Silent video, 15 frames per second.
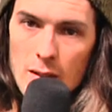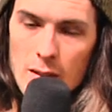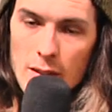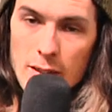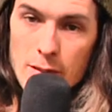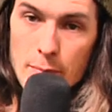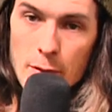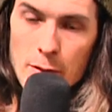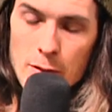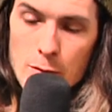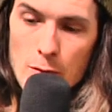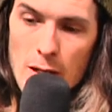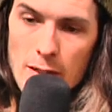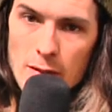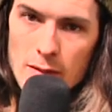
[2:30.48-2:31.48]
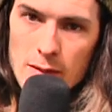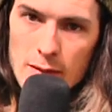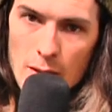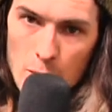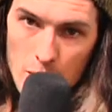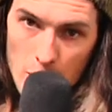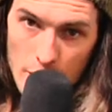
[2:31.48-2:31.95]
experienced riders
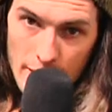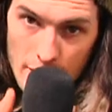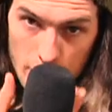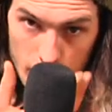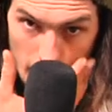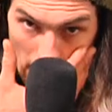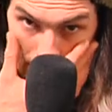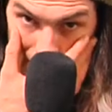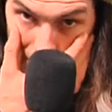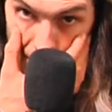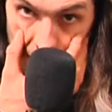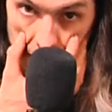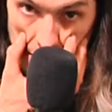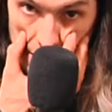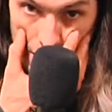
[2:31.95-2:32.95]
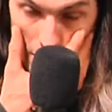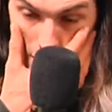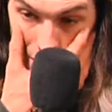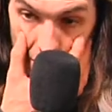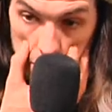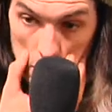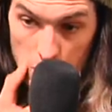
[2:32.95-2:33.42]
that were going at a fast pace
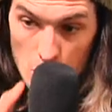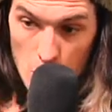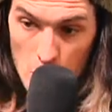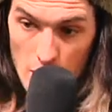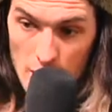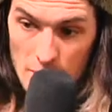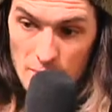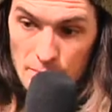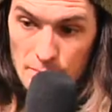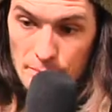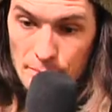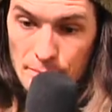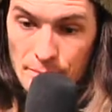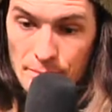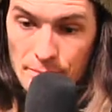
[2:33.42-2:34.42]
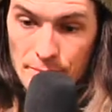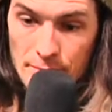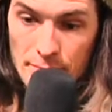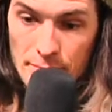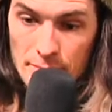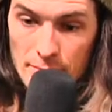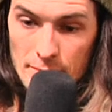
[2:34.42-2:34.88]
to
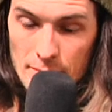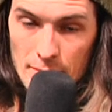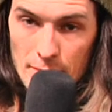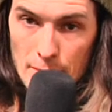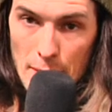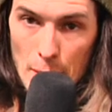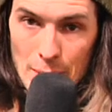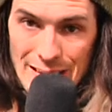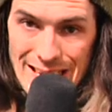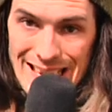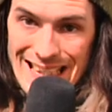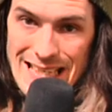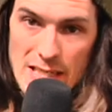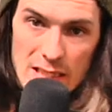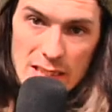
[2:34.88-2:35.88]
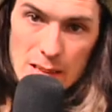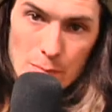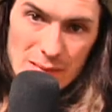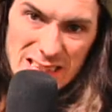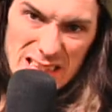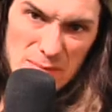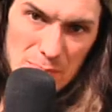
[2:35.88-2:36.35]
be able to eat some
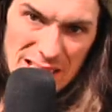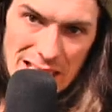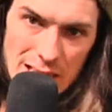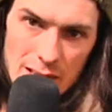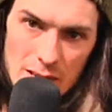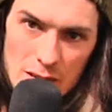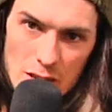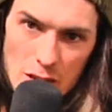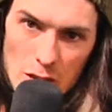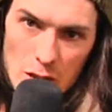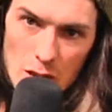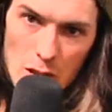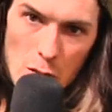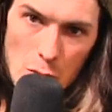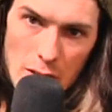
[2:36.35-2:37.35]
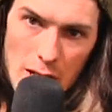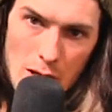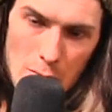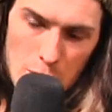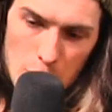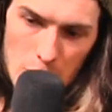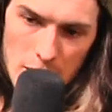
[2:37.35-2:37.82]
speed and slow
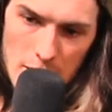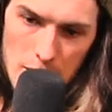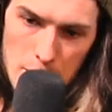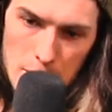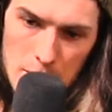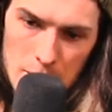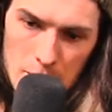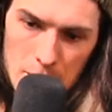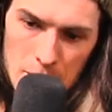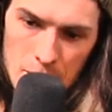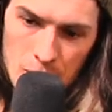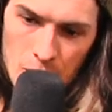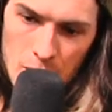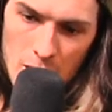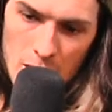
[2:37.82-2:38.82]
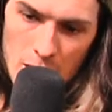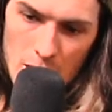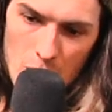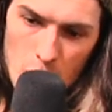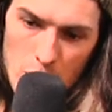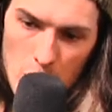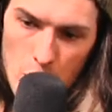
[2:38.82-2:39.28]
down before the hip.
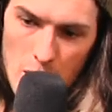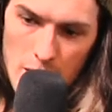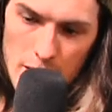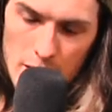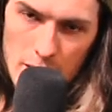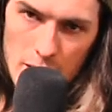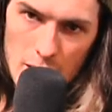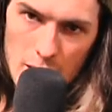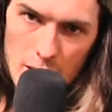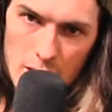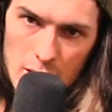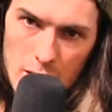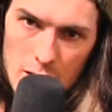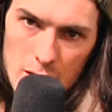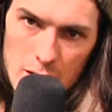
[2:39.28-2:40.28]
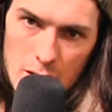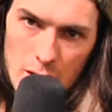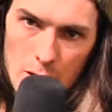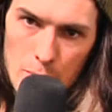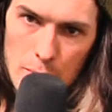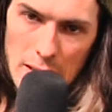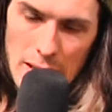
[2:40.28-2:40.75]
And we wanted,
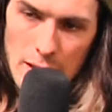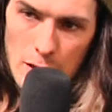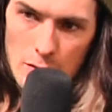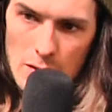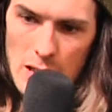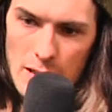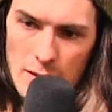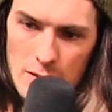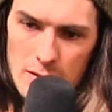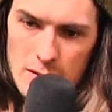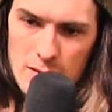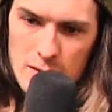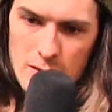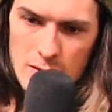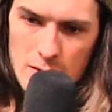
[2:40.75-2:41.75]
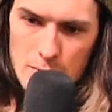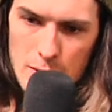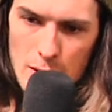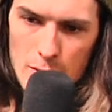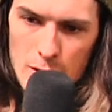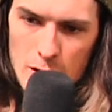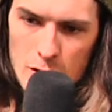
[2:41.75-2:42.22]
beginner riders to be
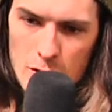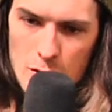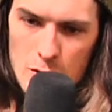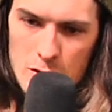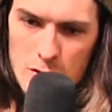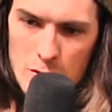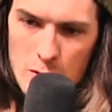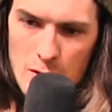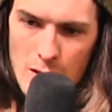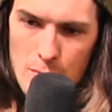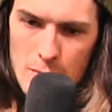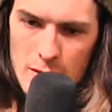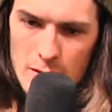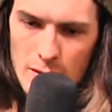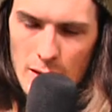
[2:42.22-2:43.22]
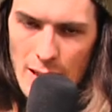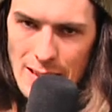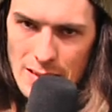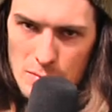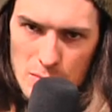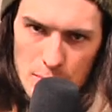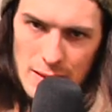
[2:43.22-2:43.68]
able to cruise through them and gain
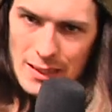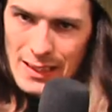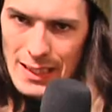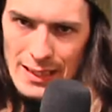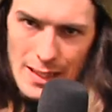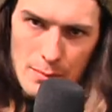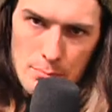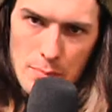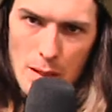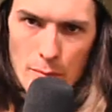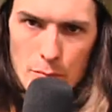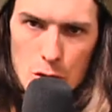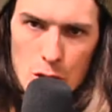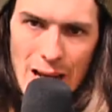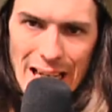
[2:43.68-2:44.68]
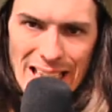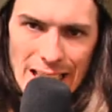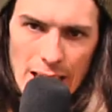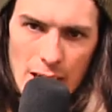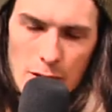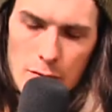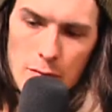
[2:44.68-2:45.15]
some speed and get that pump tracky
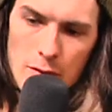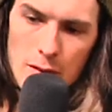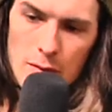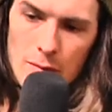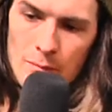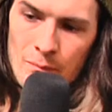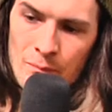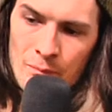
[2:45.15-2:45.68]
kind of feel.